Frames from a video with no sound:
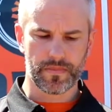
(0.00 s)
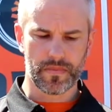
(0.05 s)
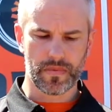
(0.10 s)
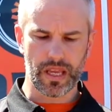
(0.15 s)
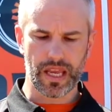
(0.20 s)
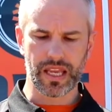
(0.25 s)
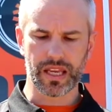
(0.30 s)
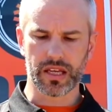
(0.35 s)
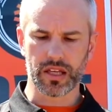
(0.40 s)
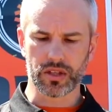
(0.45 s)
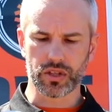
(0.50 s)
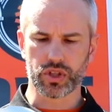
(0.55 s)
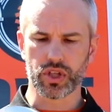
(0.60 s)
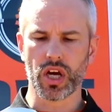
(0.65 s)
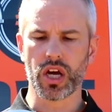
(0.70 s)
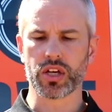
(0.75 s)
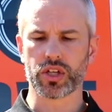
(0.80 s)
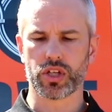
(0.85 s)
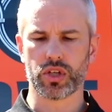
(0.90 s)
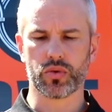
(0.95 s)
in
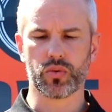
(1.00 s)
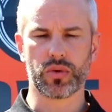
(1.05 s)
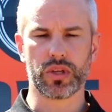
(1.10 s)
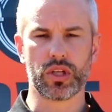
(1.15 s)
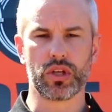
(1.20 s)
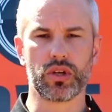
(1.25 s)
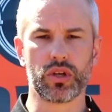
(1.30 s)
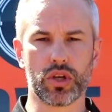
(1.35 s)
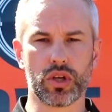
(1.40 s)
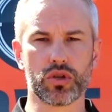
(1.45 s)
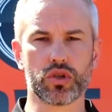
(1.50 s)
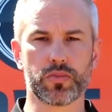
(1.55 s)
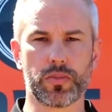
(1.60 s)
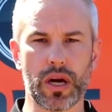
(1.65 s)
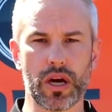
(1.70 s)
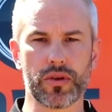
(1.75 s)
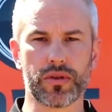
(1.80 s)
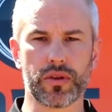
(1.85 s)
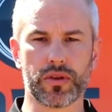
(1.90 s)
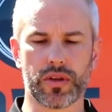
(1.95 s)
conjunction, when you use
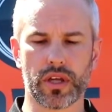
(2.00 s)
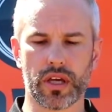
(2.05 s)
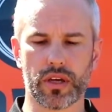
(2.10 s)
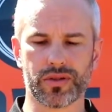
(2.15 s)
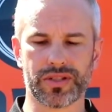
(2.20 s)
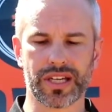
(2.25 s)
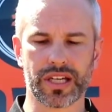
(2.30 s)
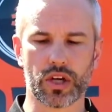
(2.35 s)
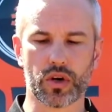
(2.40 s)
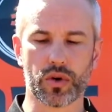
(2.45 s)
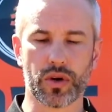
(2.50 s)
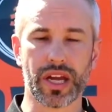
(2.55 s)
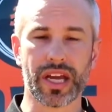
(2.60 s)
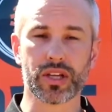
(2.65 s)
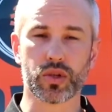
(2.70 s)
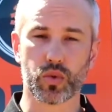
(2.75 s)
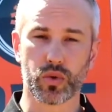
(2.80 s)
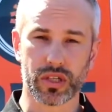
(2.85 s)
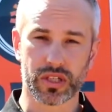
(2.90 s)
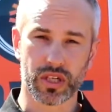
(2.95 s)
both of those, it
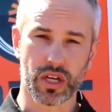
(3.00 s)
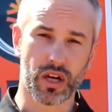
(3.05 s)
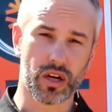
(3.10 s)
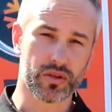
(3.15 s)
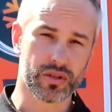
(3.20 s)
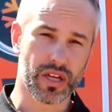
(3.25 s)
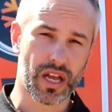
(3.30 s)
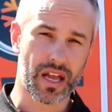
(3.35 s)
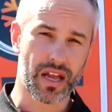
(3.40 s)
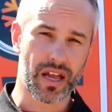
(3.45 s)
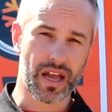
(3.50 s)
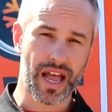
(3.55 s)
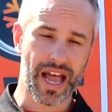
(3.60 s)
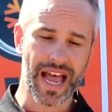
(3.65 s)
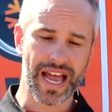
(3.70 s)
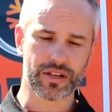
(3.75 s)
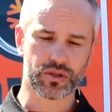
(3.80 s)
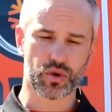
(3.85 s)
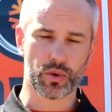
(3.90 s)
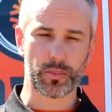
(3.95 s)
creates what's called a
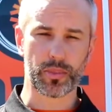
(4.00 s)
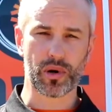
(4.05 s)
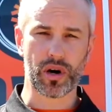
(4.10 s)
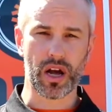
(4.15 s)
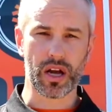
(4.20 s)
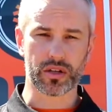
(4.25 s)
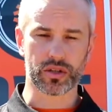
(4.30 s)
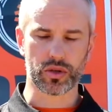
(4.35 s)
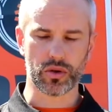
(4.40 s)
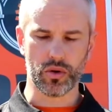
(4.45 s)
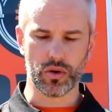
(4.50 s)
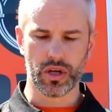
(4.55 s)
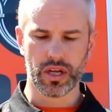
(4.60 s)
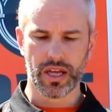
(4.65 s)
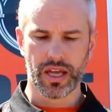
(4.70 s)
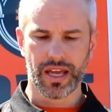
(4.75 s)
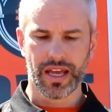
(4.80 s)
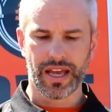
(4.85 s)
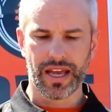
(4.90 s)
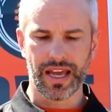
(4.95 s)
hydroproxyl,
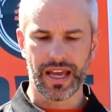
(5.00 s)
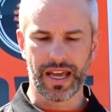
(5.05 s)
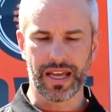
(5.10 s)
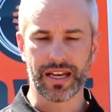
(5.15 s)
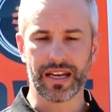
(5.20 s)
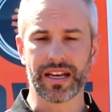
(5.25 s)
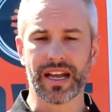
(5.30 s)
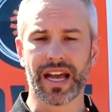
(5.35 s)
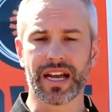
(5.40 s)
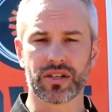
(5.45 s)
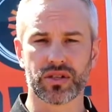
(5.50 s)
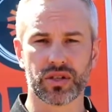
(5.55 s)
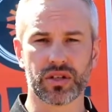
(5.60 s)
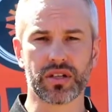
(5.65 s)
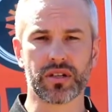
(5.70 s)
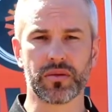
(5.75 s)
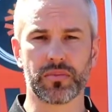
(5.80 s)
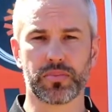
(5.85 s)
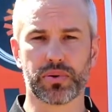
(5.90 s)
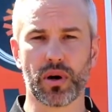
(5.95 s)
and it
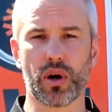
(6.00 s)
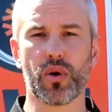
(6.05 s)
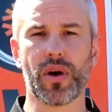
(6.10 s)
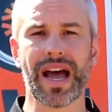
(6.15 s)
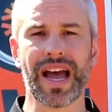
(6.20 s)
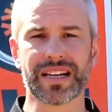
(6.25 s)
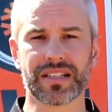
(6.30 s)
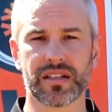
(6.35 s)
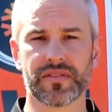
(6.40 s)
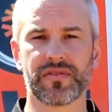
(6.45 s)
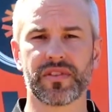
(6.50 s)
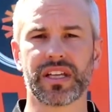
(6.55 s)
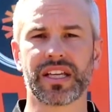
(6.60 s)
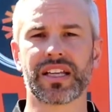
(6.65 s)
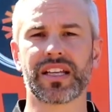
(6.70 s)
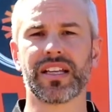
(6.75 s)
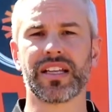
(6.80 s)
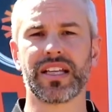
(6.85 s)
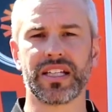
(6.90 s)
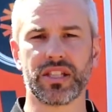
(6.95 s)
actually
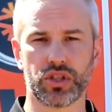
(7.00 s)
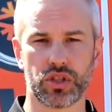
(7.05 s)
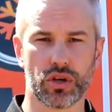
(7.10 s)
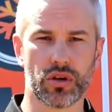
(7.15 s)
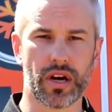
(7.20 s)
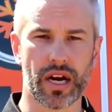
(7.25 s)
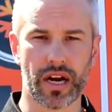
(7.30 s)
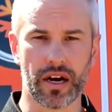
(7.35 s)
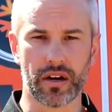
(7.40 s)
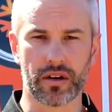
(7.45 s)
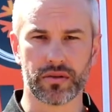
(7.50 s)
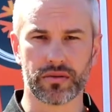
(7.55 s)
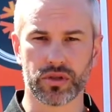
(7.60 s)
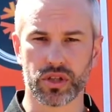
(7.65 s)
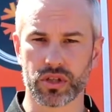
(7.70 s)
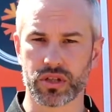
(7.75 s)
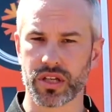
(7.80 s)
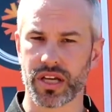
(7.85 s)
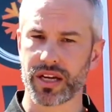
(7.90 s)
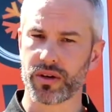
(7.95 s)
proactively cleans your air.
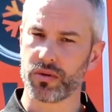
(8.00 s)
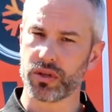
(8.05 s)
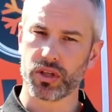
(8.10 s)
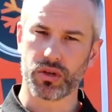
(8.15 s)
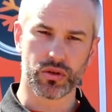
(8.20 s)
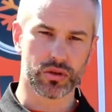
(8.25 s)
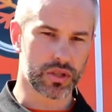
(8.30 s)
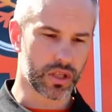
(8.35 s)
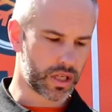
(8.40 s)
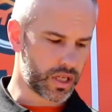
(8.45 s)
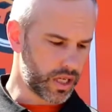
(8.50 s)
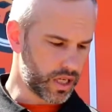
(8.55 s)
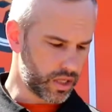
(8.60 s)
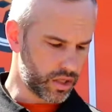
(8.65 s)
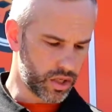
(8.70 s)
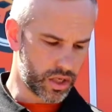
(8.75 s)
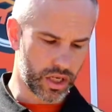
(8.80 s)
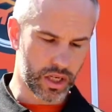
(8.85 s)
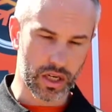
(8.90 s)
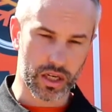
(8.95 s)
Just like when you was a
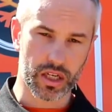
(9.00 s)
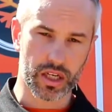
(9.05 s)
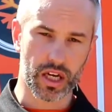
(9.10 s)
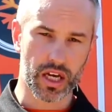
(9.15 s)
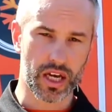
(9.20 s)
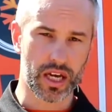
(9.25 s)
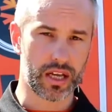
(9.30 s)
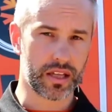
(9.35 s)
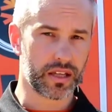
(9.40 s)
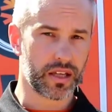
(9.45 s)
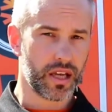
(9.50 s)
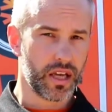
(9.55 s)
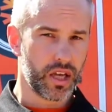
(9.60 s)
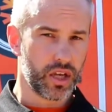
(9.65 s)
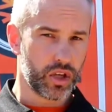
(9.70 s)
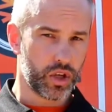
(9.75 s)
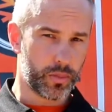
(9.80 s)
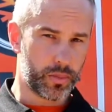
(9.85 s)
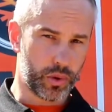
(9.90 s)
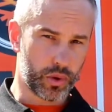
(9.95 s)
kid, you get a cut,
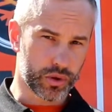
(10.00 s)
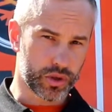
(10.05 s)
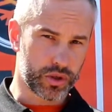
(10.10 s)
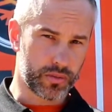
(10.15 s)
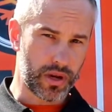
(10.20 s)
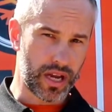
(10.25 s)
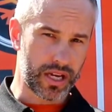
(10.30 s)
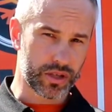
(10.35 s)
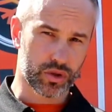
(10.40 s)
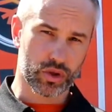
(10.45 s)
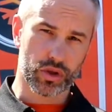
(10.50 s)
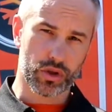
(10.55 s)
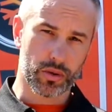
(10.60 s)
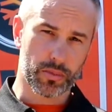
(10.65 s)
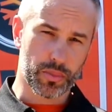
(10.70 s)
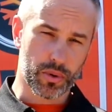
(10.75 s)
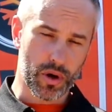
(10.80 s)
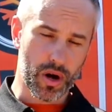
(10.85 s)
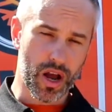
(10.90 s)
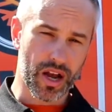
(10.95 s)
you pour some
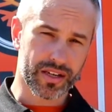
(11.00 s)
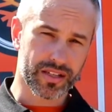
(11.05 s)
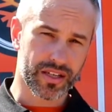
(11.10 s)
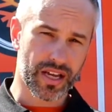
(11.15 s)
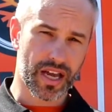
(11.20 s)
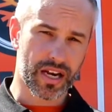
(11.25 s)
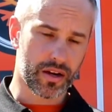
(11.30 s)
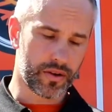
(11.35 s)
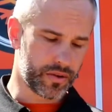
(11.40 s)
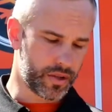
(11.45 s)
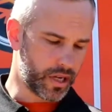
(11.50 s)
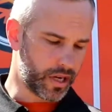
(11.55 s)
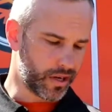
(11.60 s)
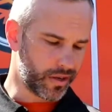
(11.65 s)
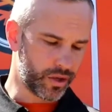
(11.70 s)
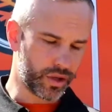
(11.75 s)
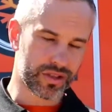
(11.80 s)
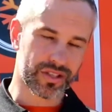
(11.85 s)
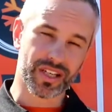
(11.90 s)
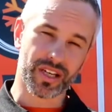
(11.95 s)
hydrogen peroxide on there
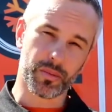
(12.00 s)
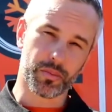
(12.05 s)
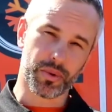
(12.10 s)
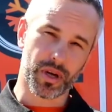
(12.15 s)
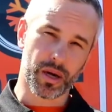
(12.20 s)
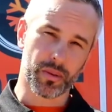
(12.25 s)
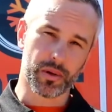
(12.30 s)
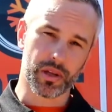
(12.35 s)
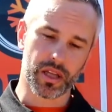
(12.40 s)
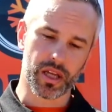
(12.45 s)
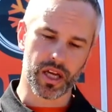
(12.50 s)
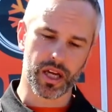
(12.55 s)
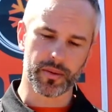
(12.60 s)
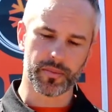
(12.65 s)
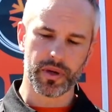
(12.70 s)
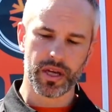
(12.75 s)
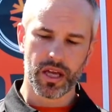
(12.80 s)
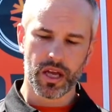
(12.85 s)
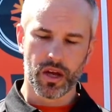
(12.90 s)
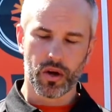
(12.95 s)
and you see it bubble
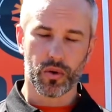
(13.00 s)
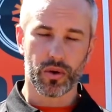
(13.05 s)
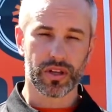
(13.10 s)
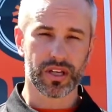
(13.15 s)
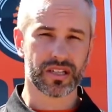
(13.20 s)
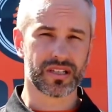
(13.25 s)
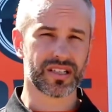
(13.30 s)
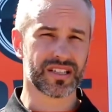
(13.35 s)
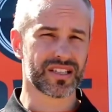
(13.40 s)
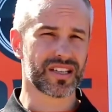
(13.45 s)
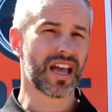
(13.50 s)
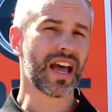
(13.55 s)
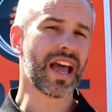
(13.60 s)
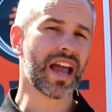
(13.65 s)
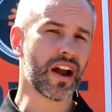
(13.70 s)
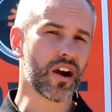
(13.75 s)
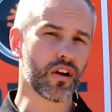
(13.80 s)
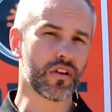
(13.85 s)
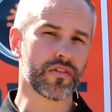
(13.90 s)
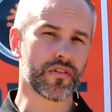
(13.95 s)
up. Well, this is the
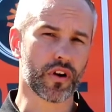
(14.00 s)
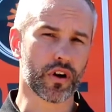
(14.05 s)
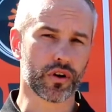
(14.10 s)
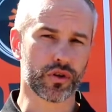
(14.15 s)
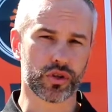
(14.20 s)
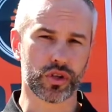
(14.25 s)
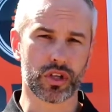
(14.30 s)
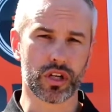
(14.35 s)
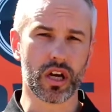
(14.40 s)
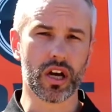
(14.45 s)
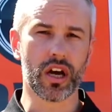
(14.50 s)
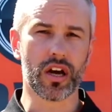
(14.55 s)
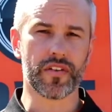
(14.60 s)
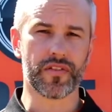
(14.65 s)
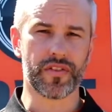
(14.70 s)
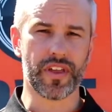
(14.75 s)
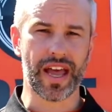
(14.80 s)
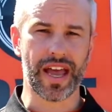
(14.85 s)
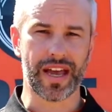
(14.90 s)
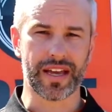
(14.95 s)
air version
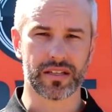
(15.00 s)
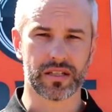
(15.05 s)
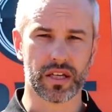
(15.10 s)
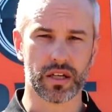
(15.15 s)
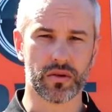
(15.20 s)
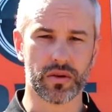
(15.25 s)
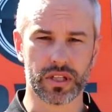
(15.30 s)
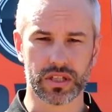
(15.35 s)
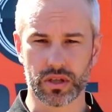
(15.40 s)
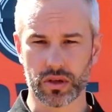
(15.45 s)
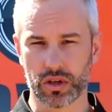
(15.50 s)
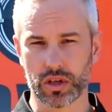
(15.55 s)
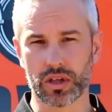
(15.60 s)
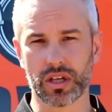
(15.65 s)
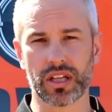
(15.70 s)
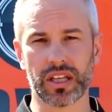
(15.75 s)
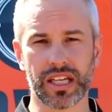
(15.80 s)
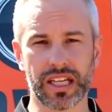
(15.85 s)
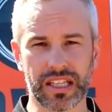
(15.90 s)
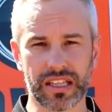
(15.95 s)
of that. So it's going to
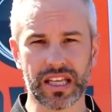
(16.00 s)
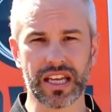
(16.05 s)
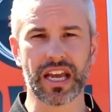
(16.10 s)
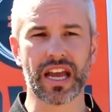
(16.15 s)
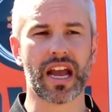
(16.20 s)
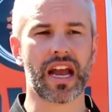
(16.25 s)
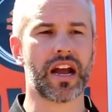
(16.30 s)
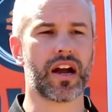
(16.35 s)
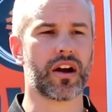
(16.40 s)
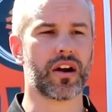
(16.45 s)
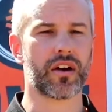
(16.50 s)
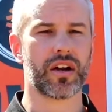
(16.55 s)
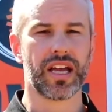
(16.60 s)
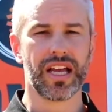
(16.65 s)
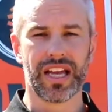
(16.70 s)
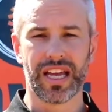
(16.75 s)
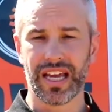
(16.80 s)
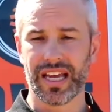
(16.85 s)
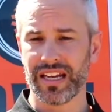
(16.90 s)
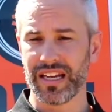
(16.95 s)
clean the air,
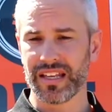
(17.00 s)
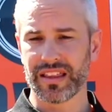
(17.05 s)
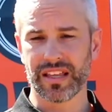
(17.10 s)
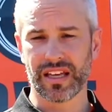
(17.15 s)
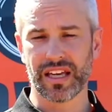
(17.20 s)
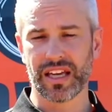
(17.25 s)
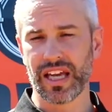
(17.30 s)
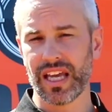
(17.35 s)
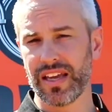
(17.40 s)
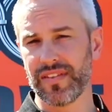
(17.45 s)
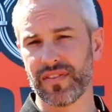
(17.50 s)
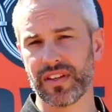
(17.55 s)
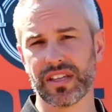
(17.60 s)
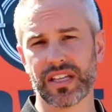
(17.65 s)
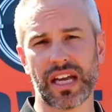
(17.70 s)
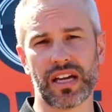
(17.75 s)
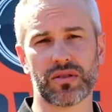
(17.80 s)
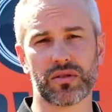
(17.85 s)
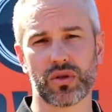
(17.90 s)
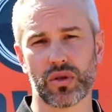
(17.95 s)
anything, even
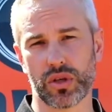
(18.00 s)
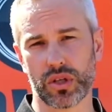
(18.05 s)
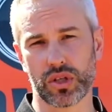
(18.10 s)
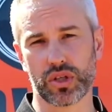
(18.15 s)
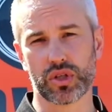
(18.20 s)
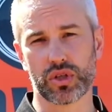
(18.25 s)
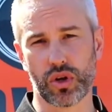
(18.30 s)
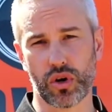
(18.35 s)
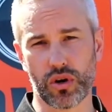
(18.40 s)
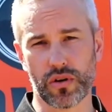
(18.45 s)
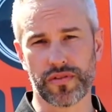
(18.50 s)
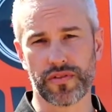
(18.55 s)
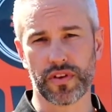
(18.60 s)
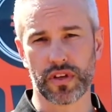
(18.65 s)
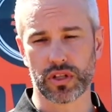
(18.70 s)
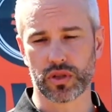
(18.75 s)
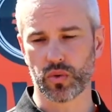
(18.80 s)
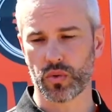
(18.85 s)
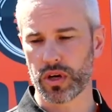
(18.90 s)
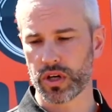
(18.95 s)
down to a
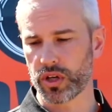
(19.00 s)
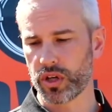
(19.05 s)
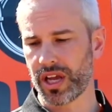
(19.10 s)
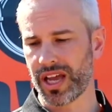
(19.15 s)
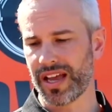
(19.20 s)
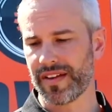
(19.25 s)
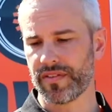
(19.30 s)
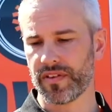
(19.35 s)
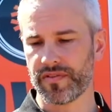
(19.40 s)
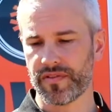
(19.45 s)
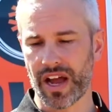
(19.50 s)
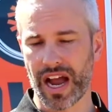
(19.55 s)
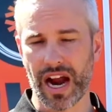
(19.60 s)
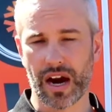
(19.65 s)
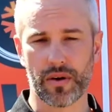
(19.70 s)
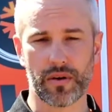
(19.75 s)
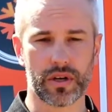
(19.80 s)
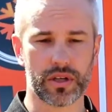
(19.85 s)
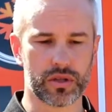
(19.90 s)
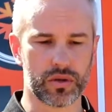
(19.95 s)
surface where you have a
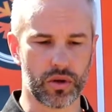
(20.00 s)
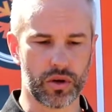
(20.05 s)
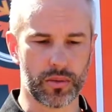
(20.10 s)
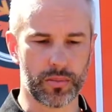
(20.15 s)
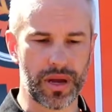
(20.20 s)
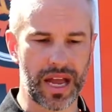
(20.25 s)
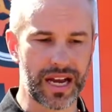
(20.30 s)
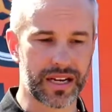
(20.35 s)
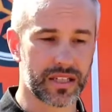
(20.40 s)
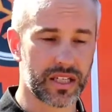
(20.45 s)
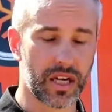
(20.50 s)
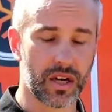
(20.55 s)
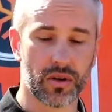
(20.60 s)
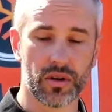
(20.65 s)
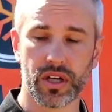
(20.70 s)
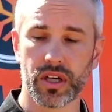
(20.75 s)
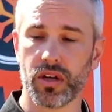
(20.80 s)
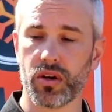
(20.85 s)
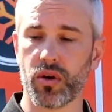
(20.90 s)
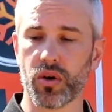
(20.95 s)
virus or a
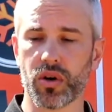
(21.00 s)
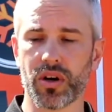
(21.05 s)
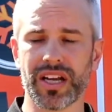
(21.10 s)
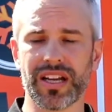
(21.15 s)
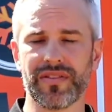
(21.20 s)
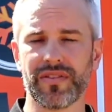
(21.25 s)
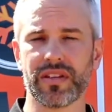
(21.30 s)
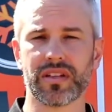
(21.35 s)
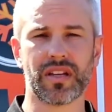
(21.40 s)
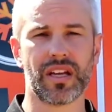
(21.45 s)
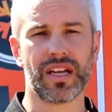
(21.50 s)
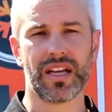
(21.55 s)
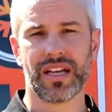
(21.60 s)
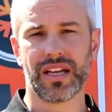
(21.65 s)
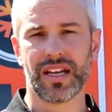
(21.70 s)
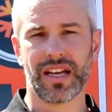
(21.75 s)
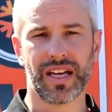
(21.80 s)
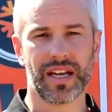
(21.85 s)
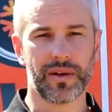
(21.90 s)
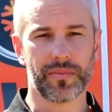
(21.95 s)
bacteria or even
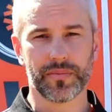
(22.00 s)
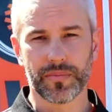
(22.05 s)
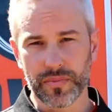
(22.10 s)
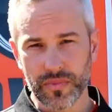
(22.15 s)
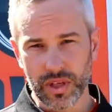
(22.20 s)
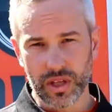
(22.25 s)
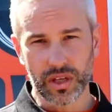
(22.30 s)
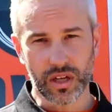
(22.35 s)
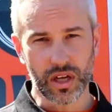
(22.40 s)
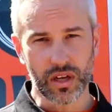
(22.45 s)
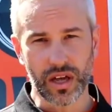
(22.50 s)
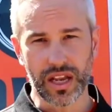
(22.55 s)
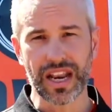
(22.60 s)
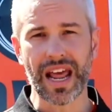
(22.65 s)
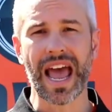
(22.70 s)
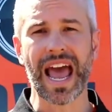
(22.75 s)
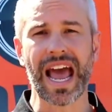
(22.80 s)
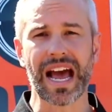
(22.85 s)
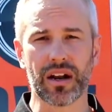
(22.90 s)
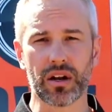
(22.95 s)
you know, an
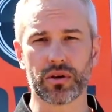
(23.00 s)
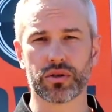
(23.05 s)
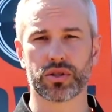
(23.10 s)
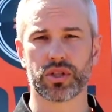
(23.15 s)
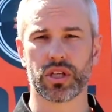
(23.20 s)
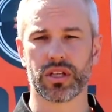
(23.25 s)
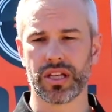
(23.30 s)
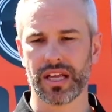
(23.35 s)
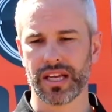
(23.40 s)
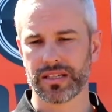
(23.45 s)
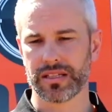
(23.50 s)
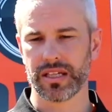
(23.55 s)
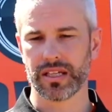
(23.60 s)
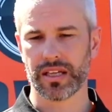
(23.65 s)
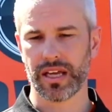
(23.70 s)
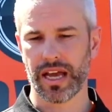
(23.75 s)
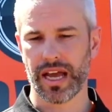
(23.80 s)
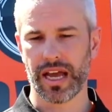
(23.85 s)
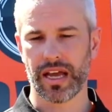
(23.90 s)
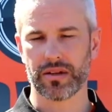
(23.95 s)
allergen that's in
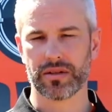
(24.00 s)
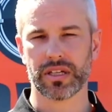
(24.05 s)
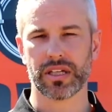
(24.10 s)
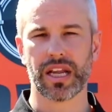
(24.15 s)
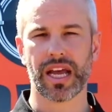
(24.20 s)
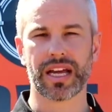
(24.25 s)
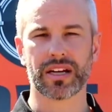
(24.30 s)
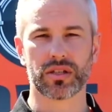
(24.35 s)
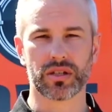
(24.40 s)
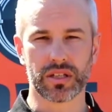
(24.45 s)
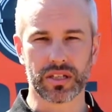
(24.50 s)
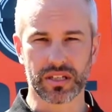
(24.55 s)
the house. It actually